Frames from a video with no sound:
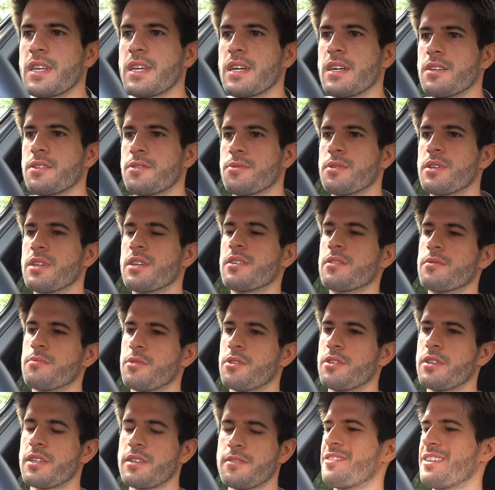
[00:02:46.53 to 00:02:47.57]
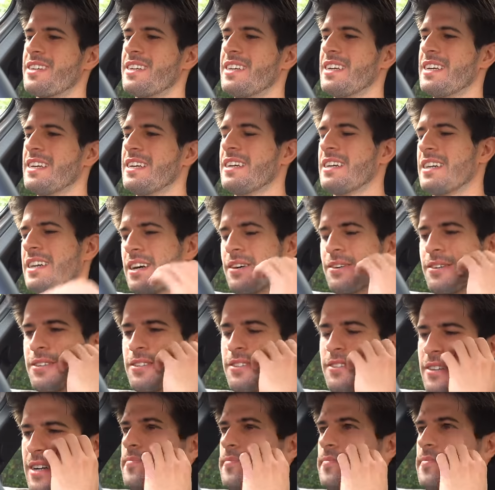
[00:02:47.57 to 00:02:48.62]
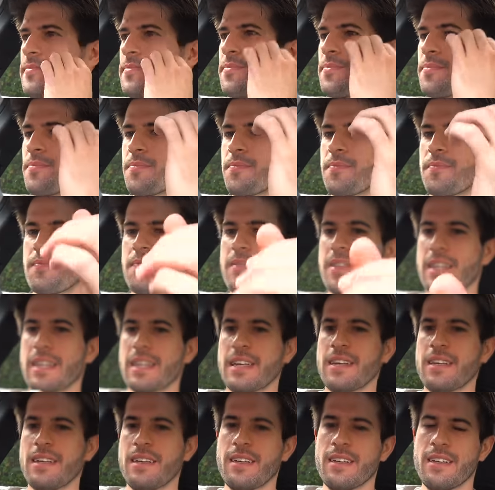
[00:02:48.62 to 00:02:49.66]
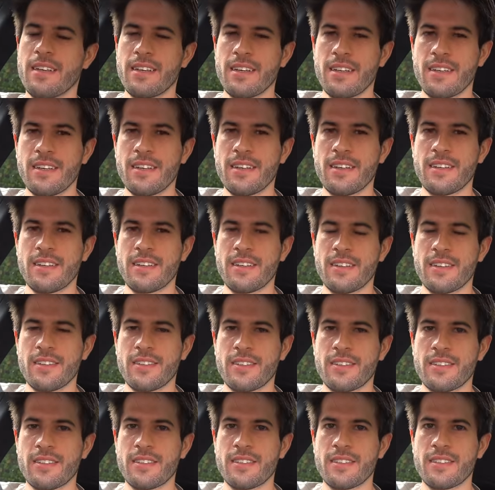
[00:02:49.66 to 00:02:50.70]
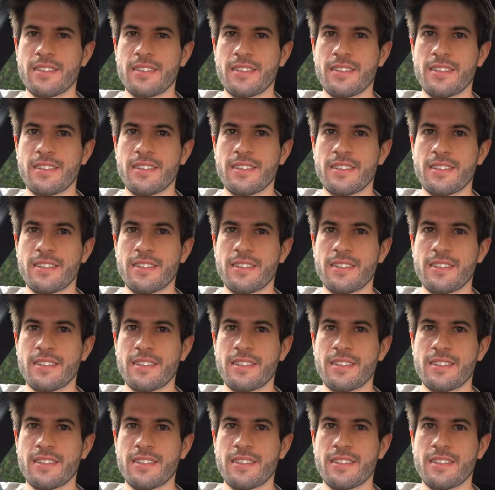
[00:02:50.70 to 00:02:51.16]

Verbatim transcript: Hi, sweetie, good morning. How are you? I'm good. When I woke up, it looked like it was gonna